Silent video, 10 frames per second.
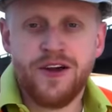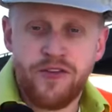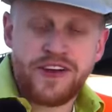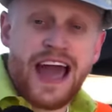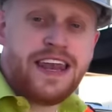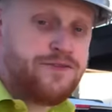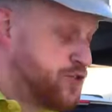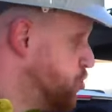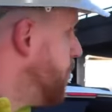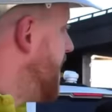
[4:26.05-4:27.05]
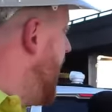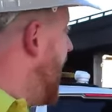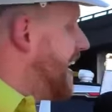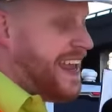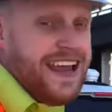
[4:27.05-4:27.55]
Well, they're kind of doing
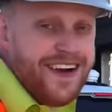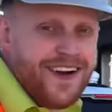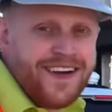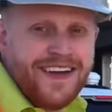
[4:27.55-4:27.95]
that here.